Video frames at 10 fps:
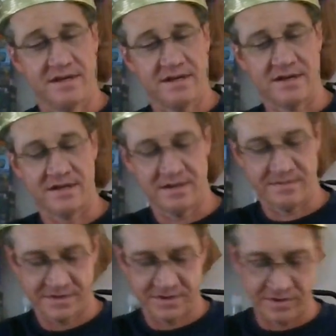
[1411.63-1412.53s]

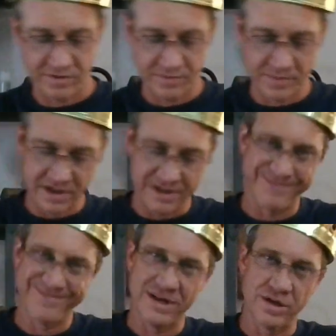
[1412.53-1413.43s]
Uh, so, but
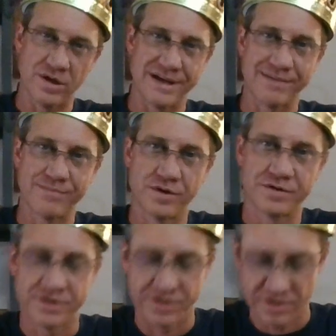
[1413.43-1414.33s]
you know, like
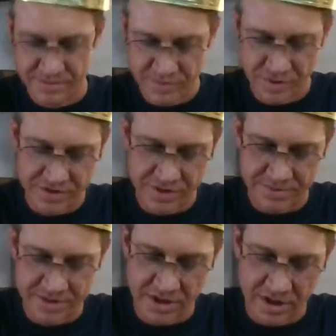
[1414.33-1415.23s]
most herbs, most
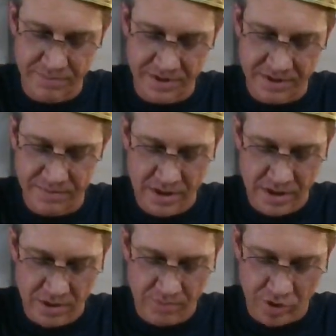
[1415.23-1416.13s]
herbs are going to be
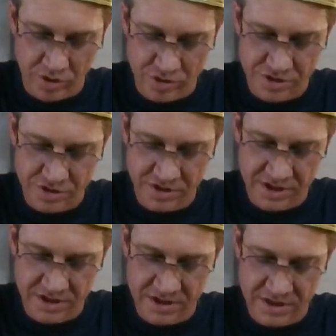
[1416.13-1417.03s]

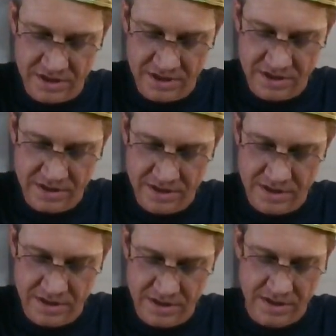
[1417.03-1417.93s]
partially
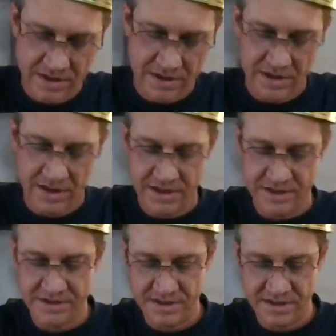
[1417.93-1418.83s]

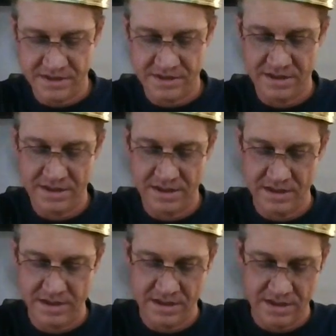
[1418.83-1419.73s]
instant
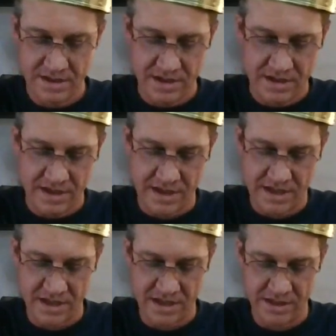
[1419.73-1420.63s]

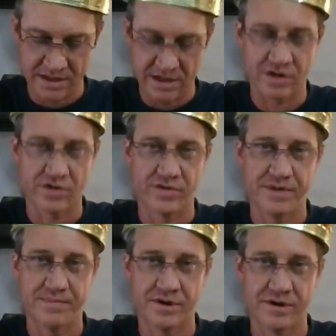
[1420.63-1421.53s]
and a
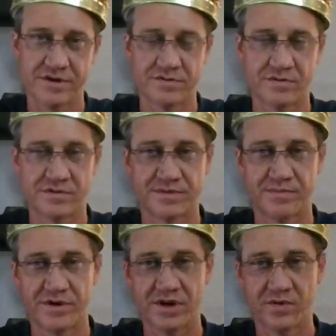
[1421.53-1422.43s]
creeper. This one is a
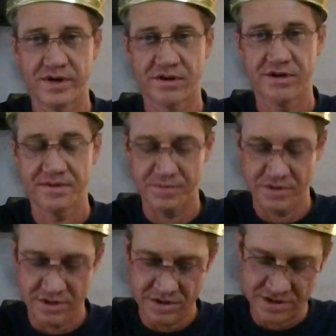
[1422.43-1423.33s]
pretty quick
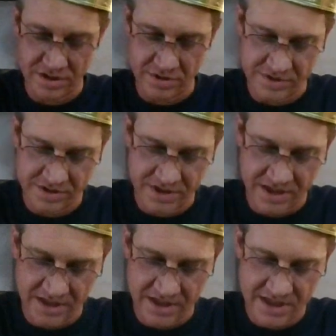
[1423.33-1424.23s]
creeper, so I would say
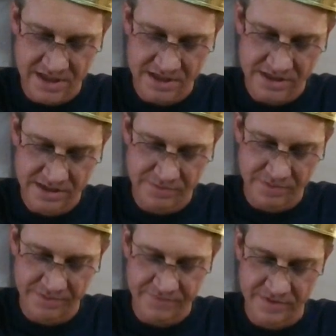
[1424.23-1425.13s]
yes,
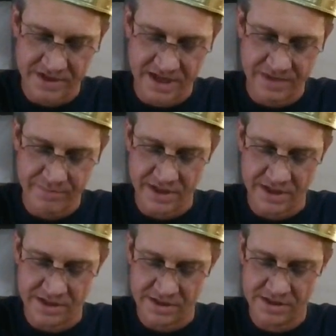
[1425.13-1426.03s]
but for 10
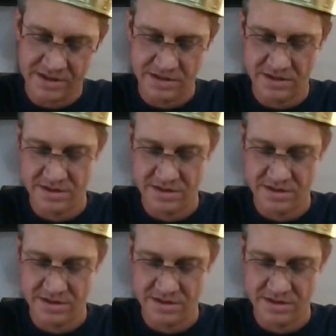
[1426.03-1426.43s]
minutes.